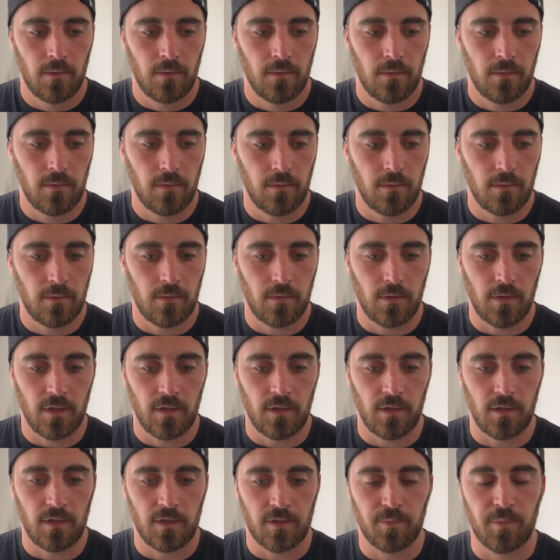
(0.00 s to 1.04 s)

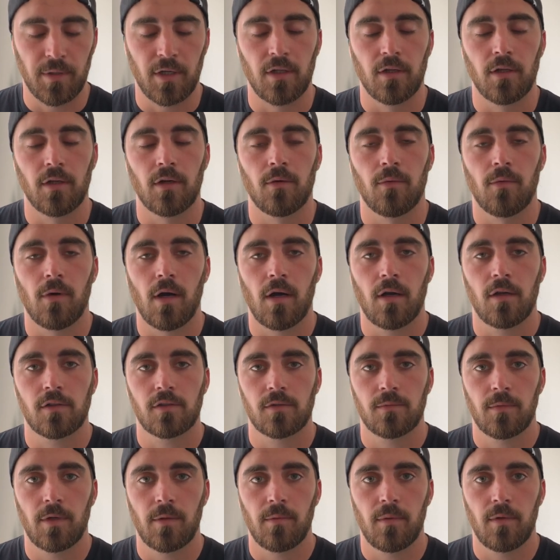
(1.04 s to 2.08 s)
it's been a little while,
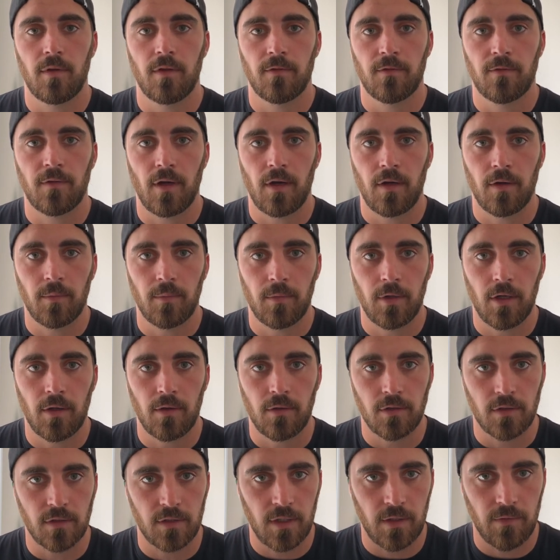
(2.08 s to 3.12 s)
so maybe they found him now
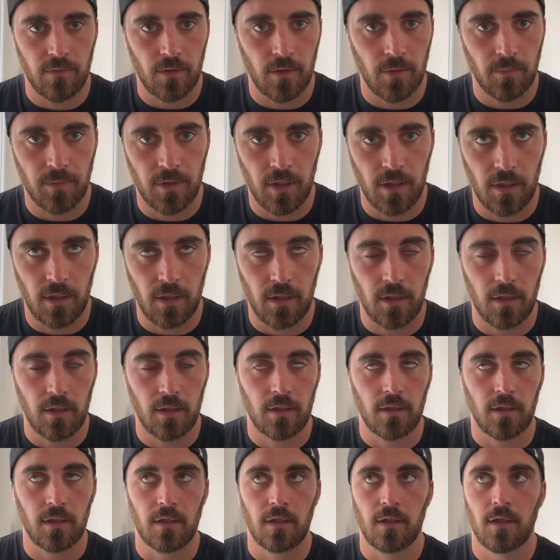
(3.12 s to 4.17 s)
and just haven't updated
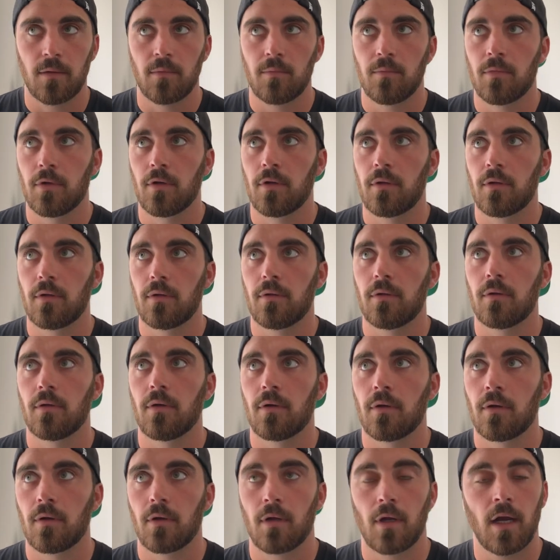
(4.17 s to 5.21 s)
anything yet. But
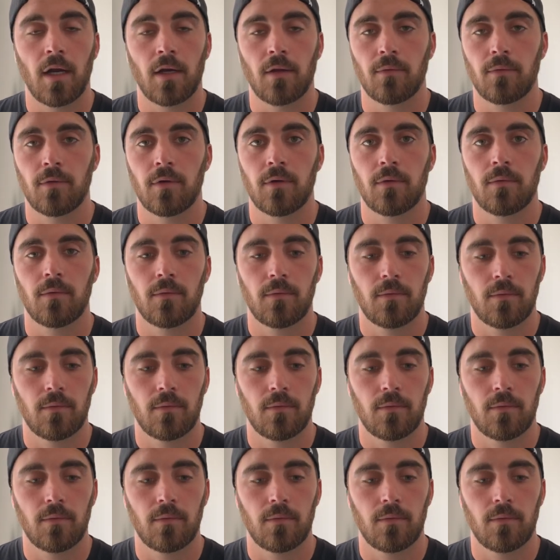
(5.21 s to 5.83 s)
I don't know.